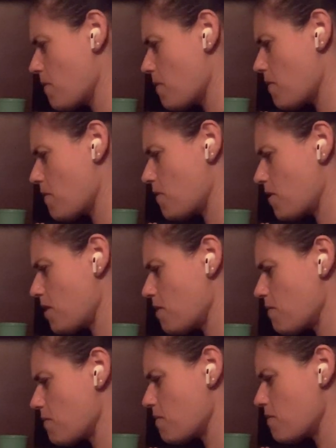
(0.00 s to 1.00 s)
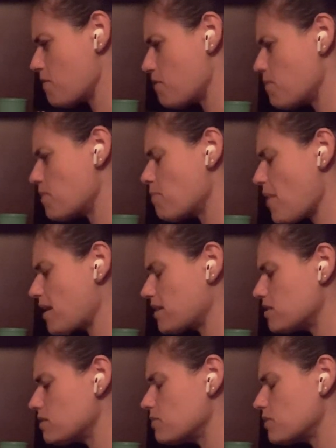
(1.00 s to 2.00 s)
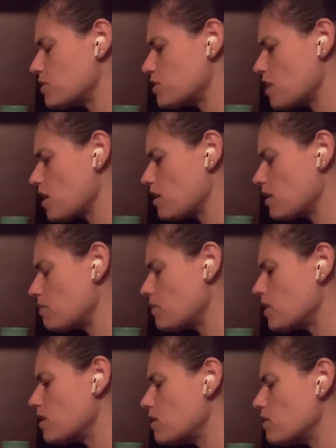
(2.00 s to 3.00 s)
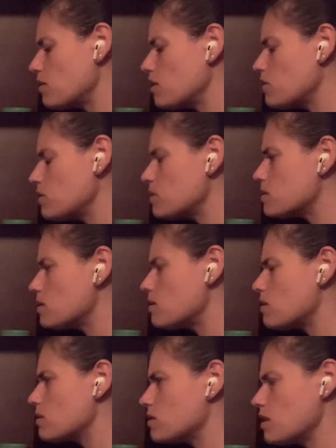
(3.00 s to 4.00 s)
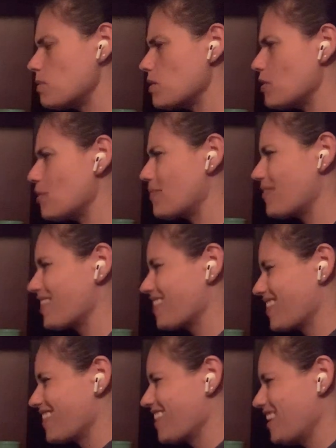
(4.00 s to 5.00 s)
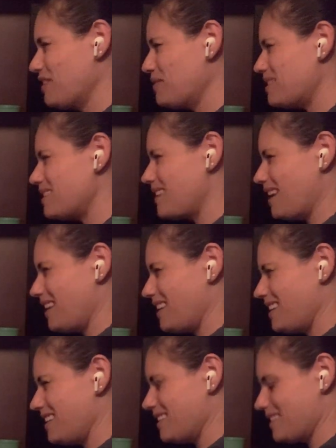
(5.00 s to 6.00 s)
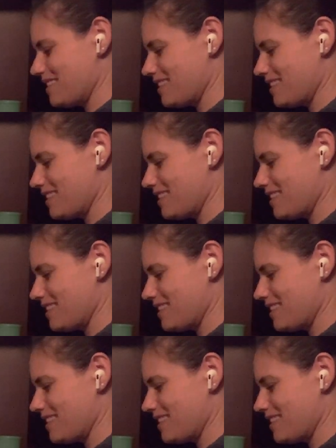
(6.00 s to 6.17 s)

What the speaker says: 10-year-old needs to be practicing with a shotgun, but it was a long time ago. It was the 90s.